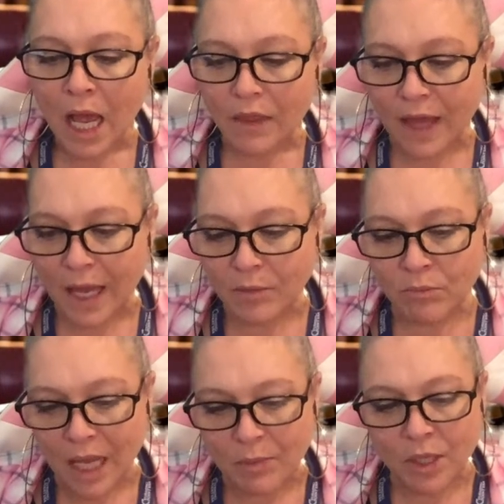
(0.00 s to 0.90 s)
that
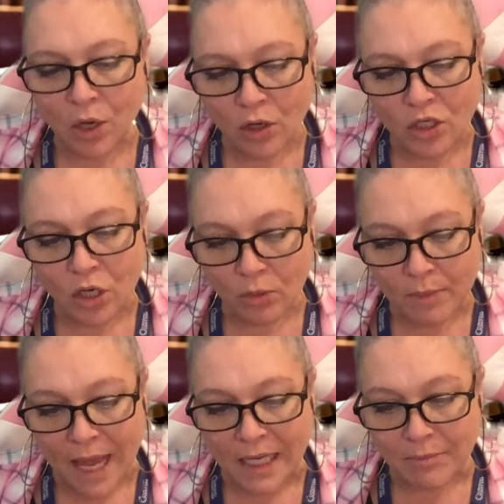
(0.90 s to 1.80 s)
maybe her
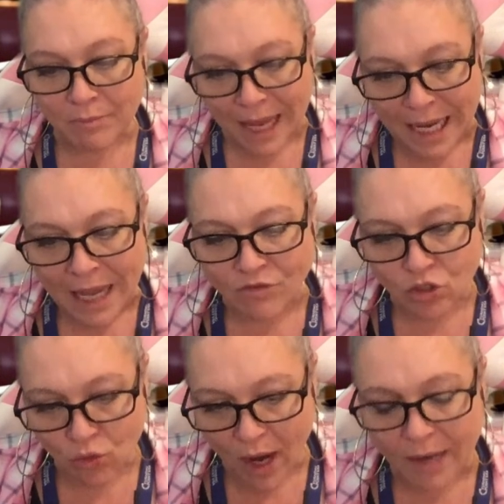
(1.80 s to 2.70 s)
Maddie may have
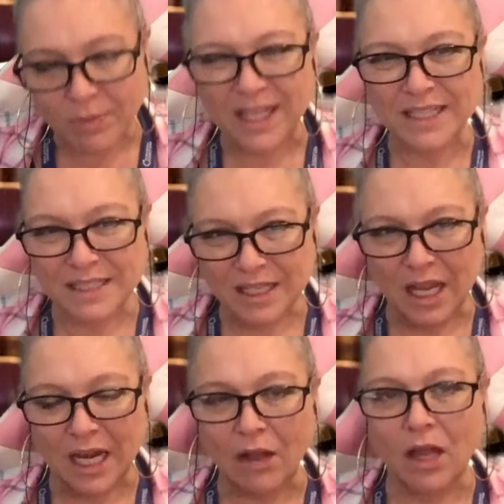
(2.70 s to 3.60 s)
tried, because,
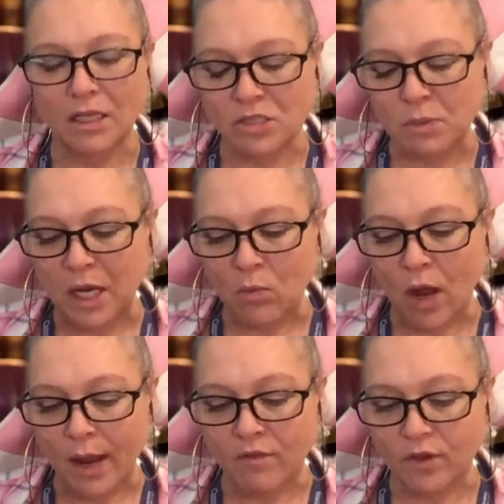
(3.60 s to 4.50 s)
and I'll explain
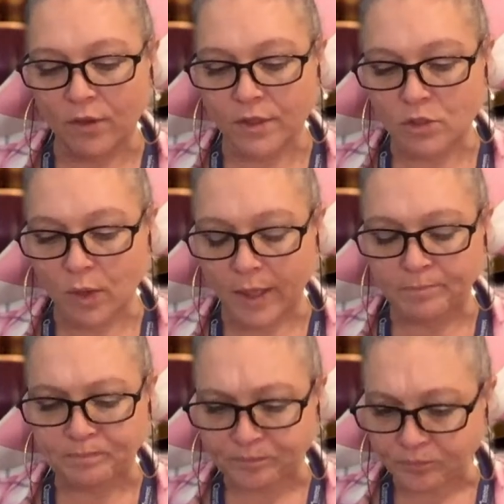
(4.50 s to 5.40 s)
why I feel this way,
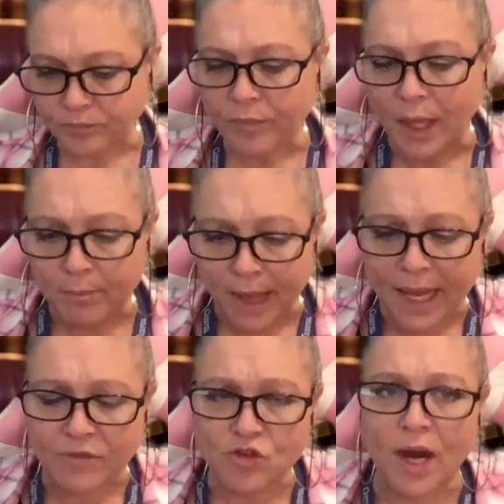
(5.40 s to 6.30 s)
may
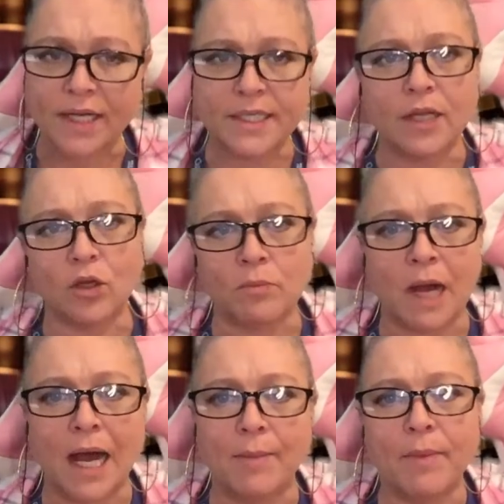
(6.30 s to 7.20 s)
have tried to tell her
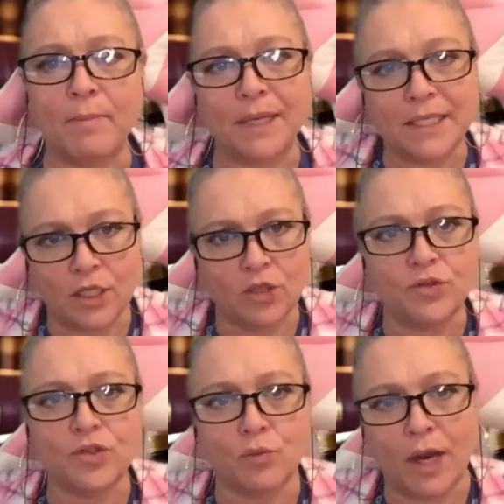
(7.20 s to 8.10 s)
mom, but didn't
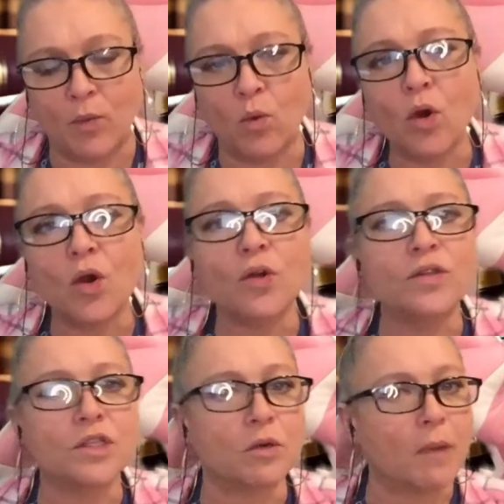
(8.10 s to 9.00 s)
use the right
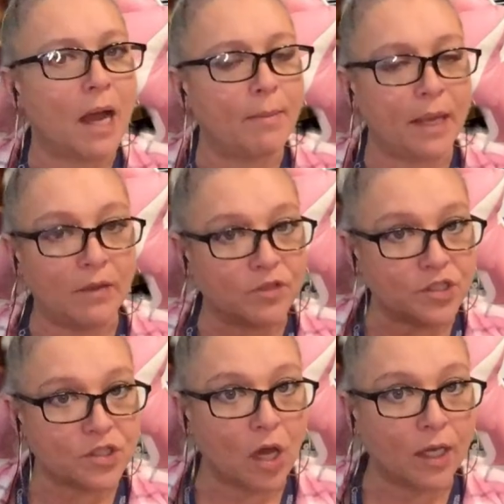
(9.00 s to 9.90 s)
words. And her mom may have
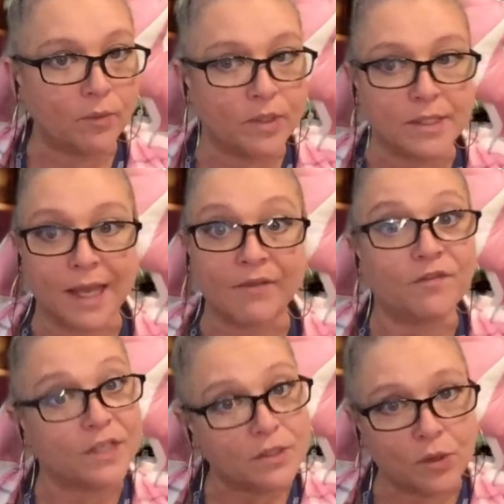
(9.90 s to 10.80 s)
just thought it was like
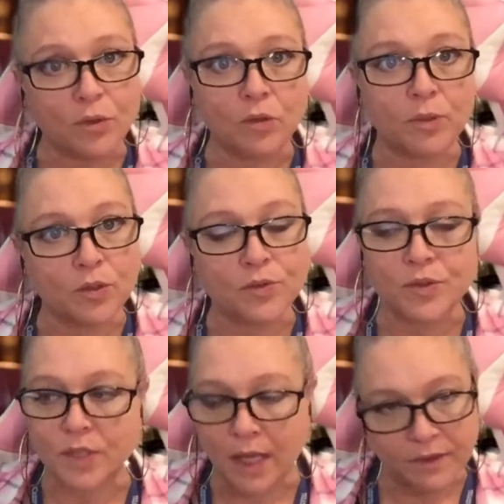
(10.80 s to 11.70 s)
physical
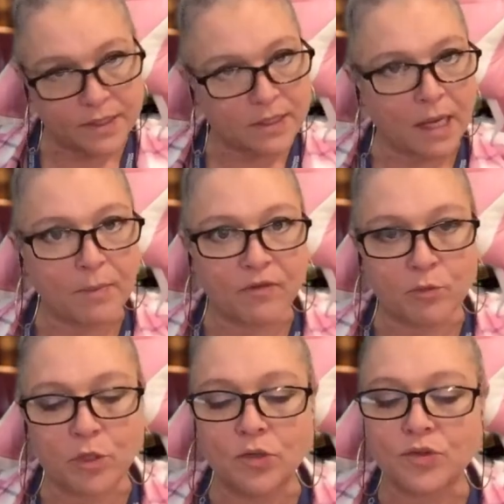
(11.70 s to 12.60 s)
abuse, not this type of
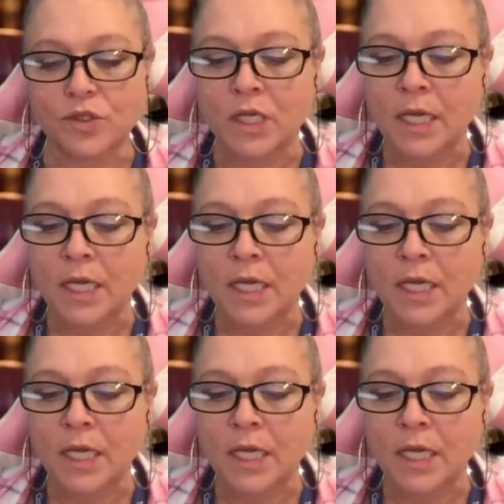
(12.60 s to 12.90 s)
abuse.